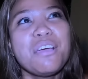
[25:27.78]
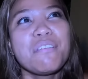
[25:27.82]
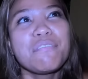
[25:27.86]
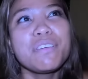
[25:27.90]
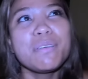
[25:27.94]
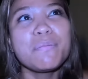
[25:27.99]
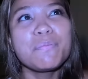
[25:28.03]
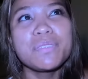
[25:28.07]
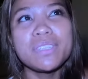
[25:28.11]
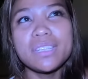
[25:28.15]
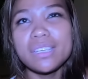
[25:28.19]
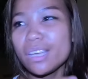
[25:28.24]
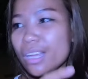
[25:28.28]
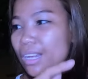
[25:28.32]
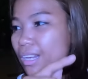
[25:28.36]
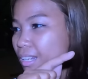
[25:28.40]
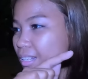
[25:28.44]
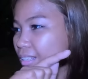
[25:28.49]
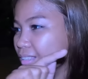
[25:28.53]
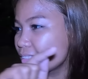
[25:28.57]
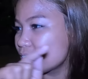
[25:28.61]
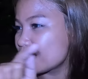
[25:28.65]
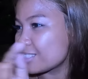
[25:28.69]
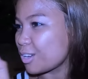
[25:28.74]
50 and
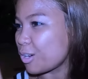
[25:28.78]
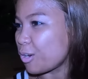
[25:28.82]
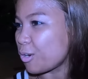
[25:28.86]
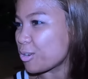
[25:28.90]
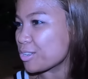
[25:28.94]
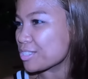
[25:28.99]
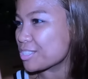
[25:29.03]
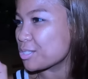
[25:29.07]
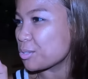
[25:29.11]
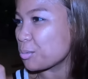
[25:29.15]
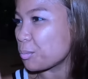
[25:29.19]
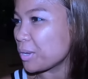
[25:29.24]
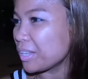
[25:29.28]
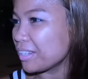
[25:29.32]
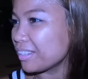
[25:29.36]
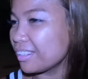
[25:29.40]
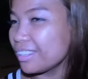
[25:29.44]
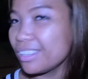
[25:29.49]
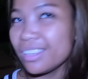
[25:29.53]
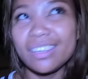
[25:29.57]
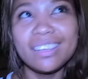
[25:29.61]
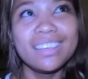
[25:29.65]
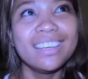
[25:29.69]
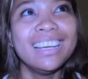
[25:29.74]
then it
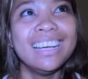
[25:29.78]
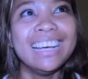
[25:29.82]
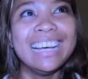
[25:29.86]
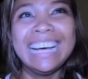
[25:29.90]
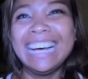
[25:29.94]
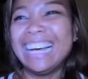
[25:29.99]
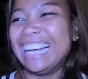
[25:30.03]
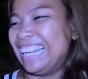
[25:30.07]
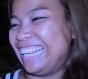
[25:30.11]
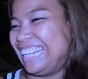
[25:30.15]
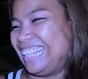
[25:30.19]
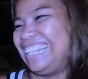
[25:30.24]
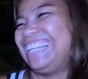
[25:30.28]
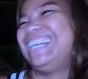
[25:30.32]
20. uh,